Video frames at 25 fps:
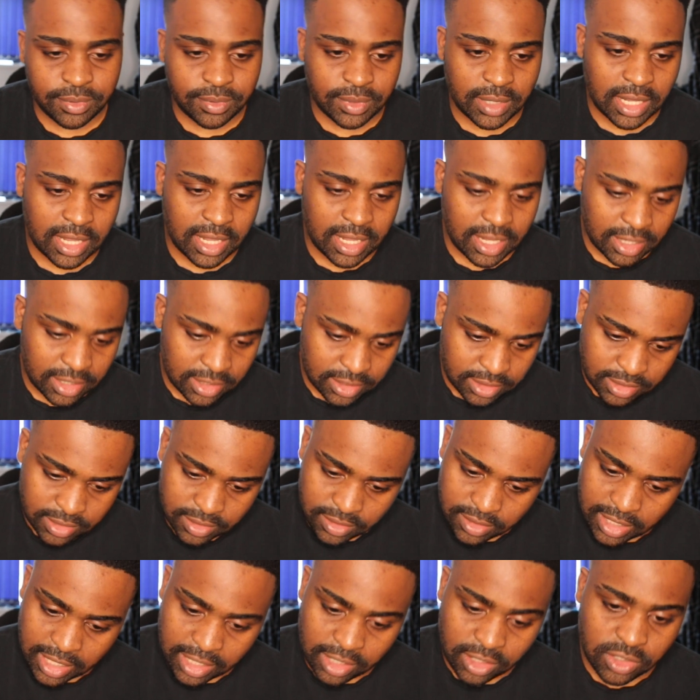and
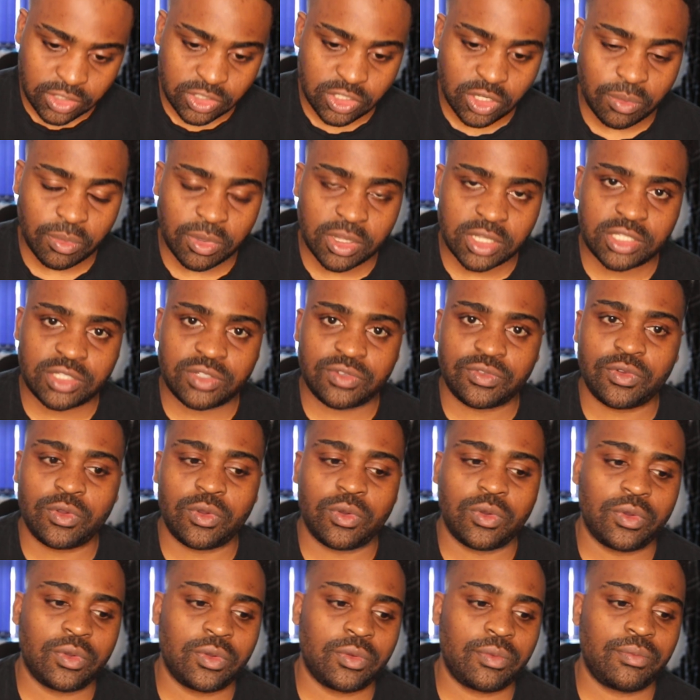thank you so much
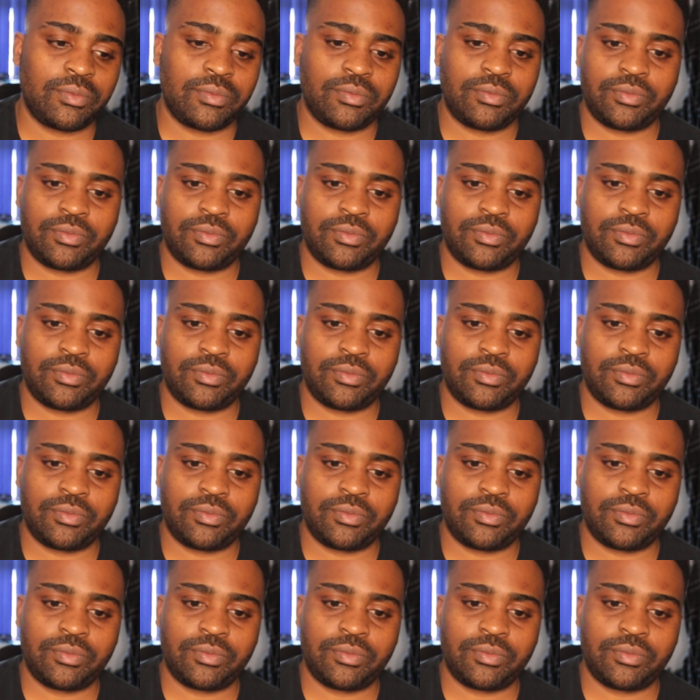for